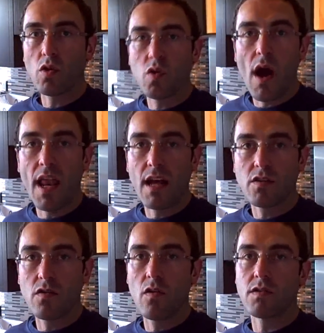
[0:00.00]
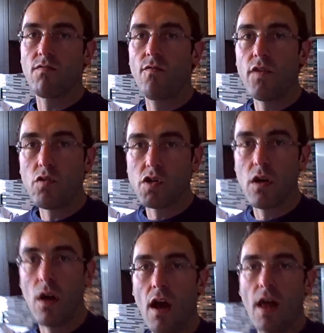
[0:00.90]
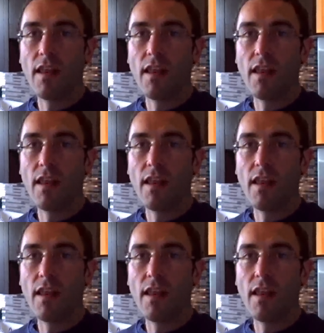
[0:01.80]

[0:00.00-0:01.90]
We'll try and answer those in future